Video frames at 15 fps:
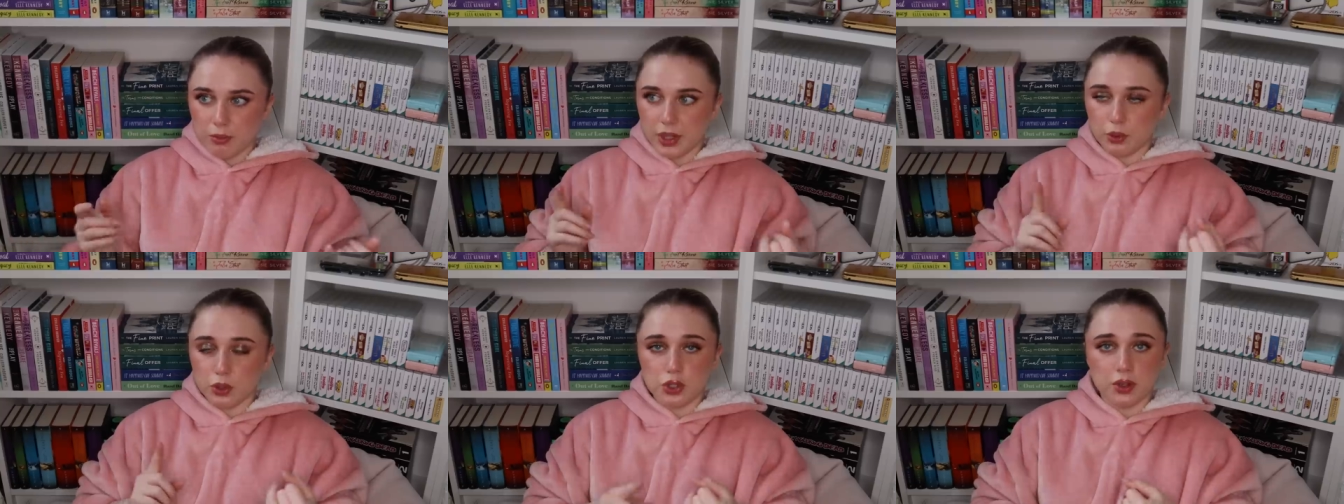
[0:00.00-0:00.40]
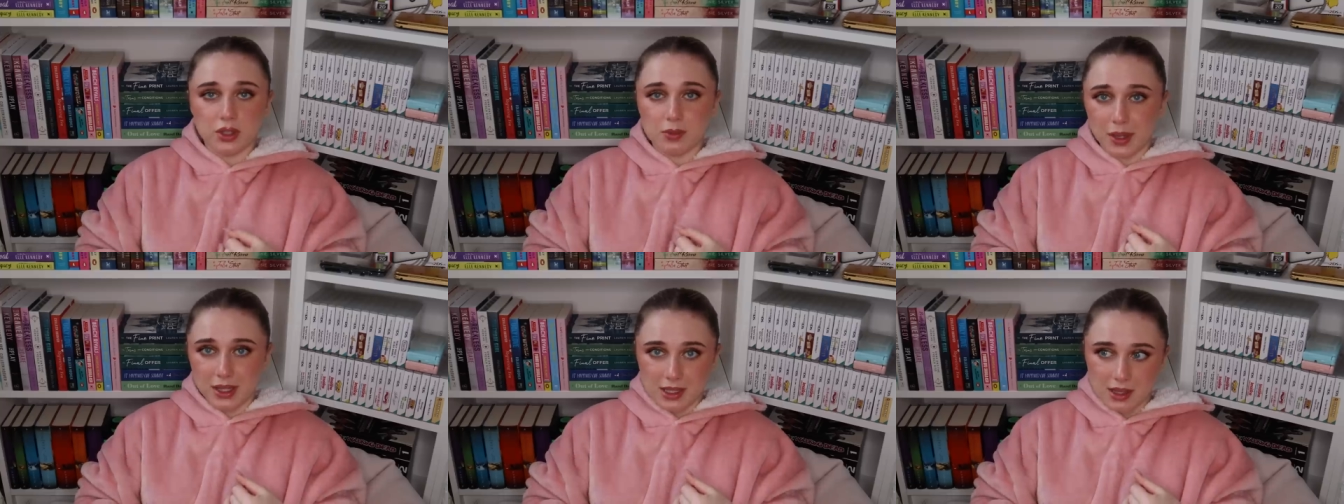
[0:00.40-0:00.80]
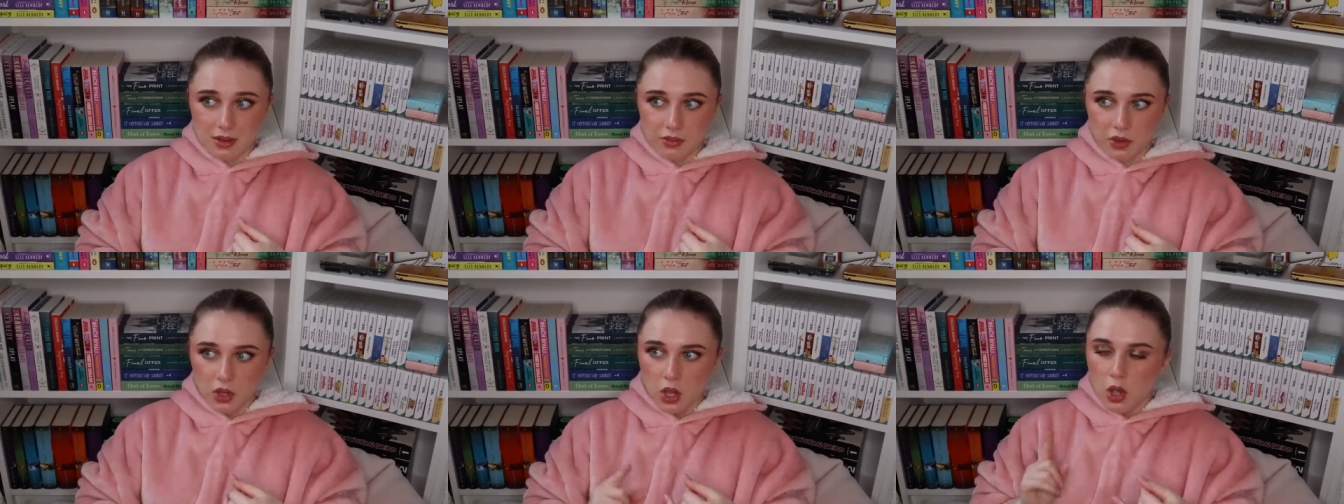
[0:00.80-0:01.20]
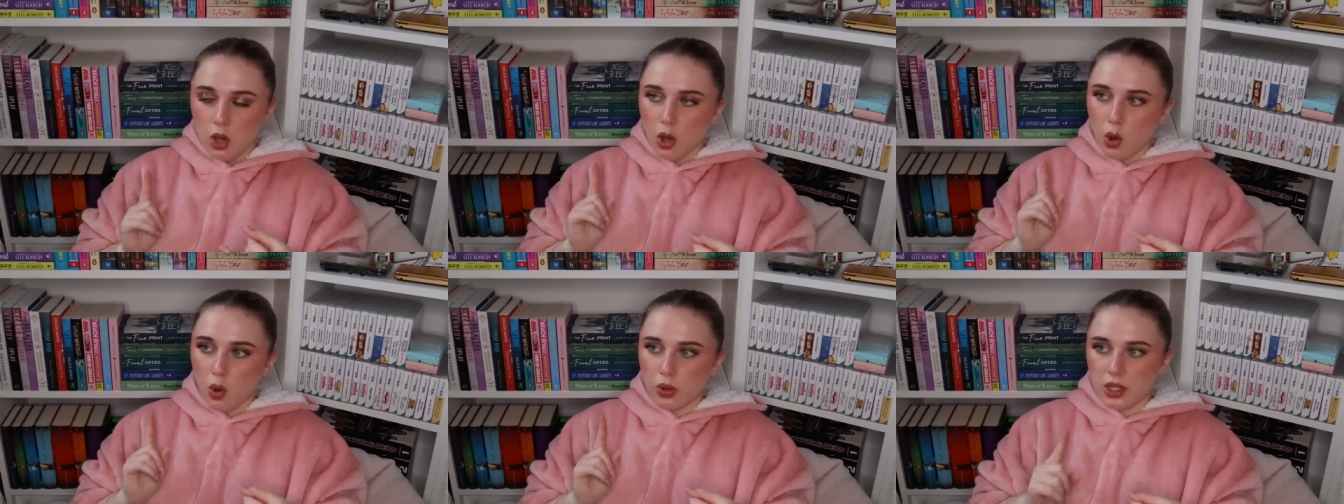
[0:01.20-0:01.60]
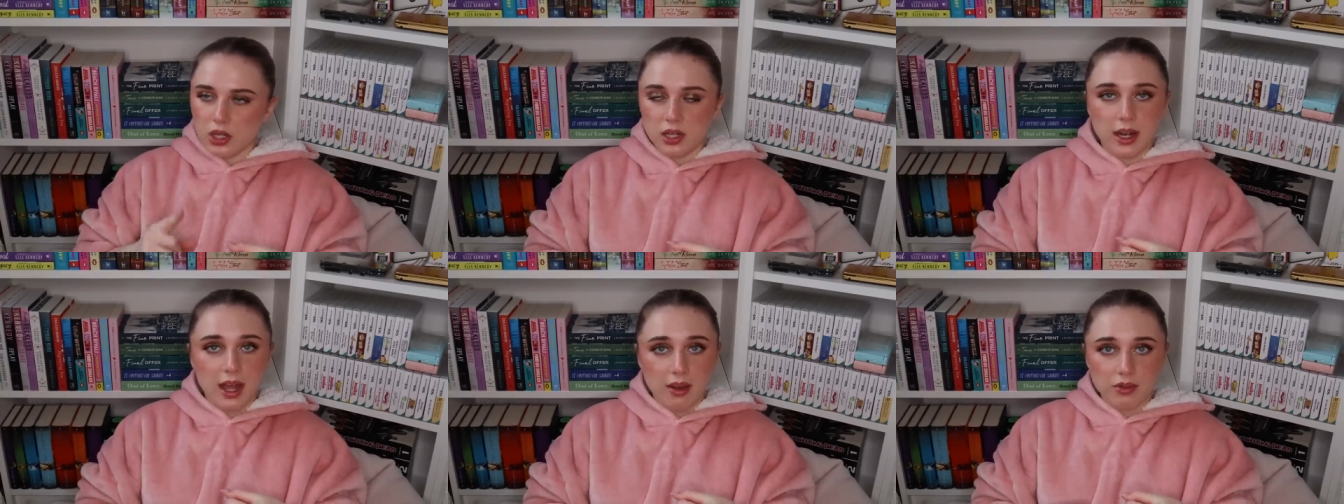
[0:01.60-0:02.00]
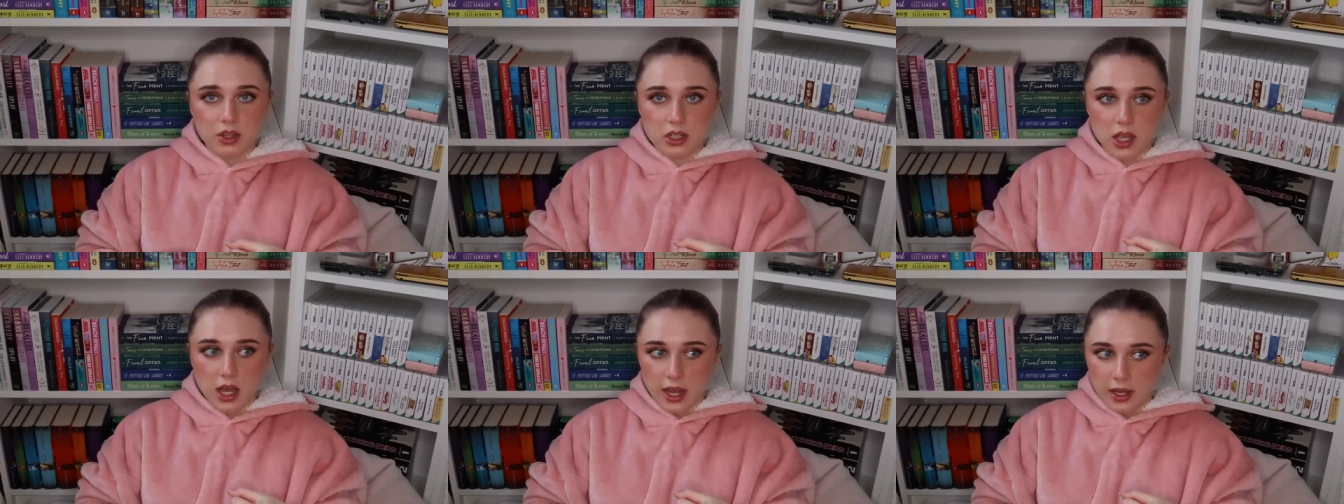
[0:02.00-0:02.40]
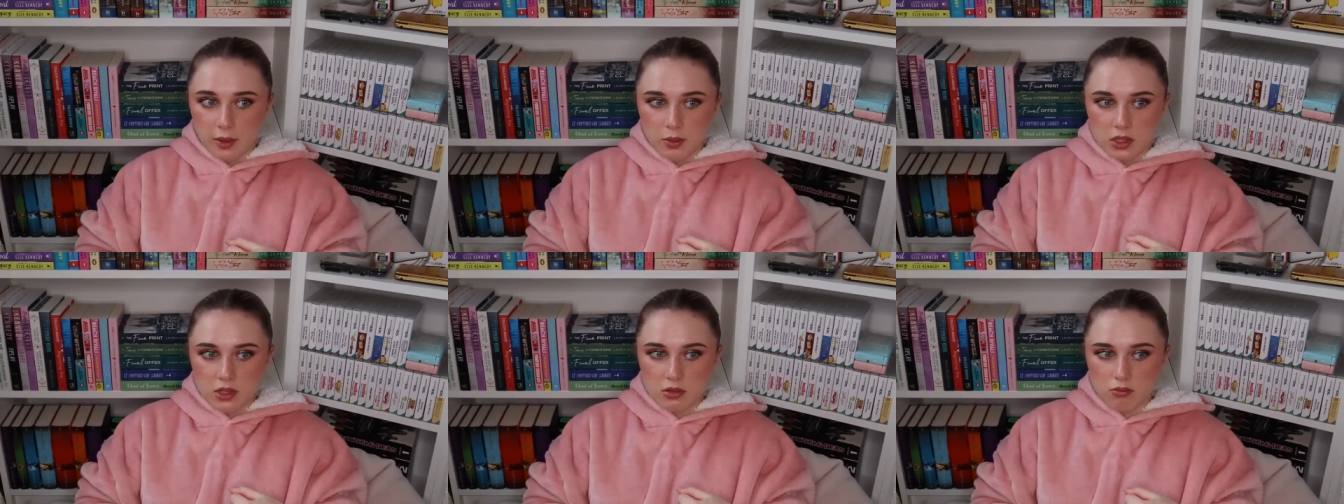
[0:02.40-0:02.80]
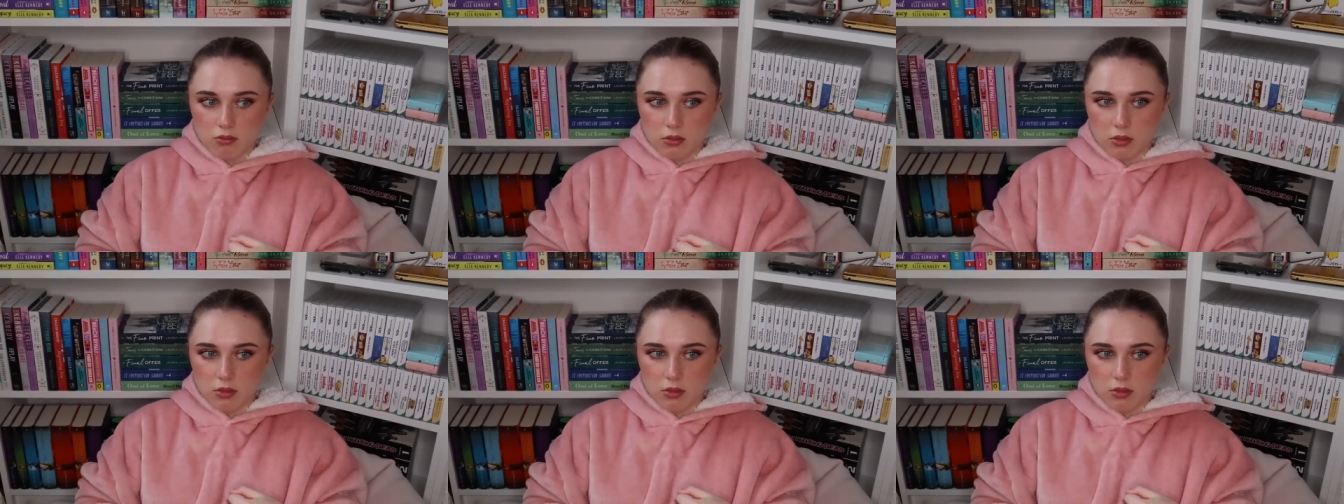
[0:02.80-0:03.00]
but it was too expensive, or they didn't have the times